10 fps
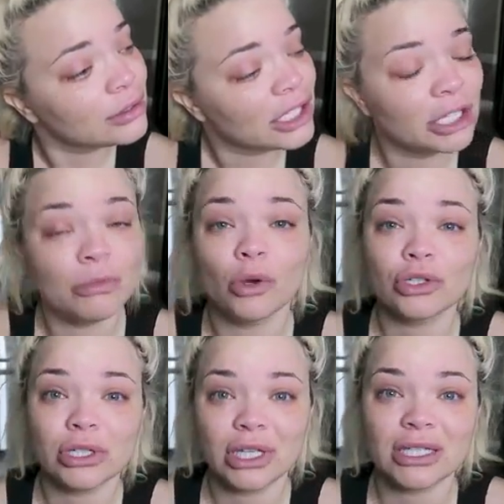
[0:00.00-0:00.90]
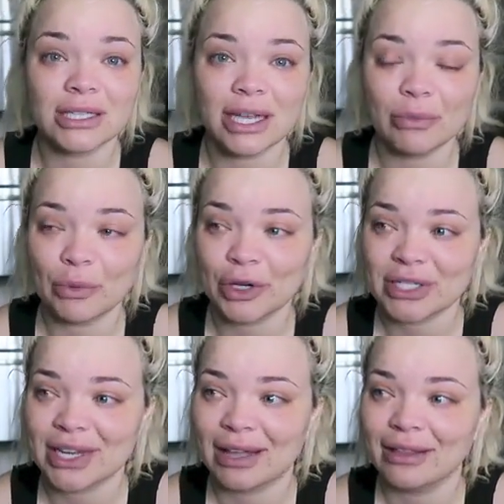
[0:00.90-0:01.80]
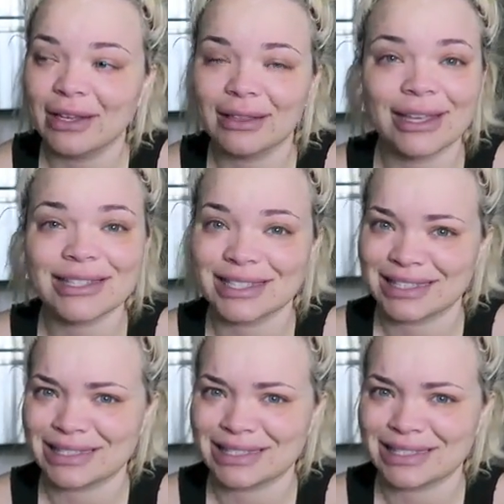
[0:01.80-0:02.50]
emotionally unstable personality, like it's